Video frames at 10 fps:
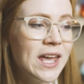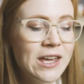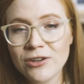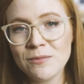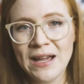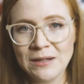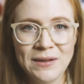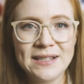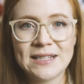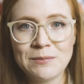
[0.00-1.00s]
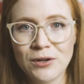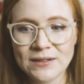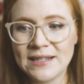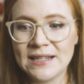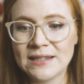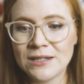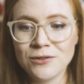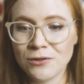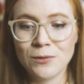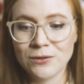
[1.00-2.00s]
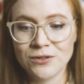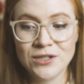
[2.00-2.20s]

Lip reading: if you're buying plastic boxes you don't want